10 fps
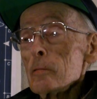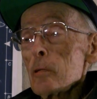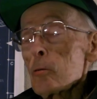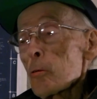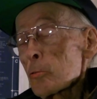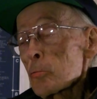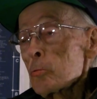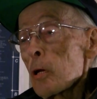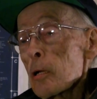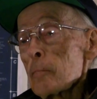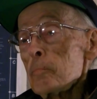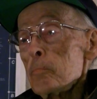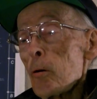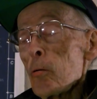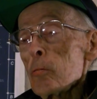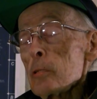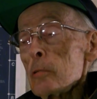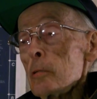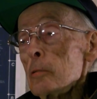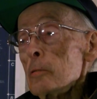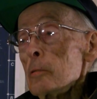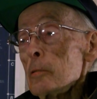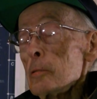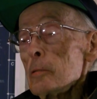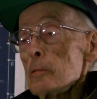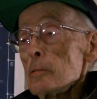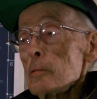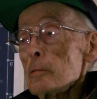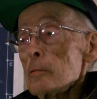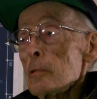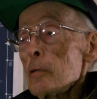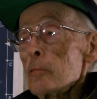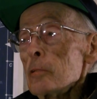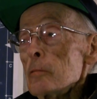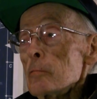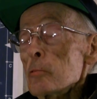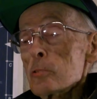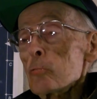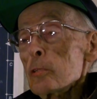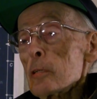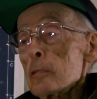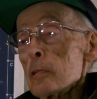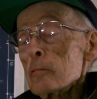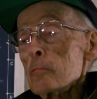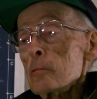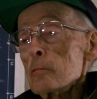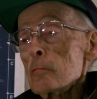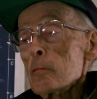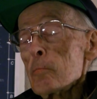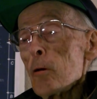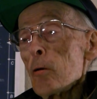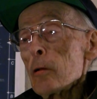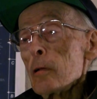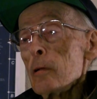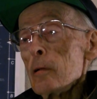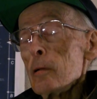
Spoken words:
The girls were done bowling, and once a week, I guess, we went bowling.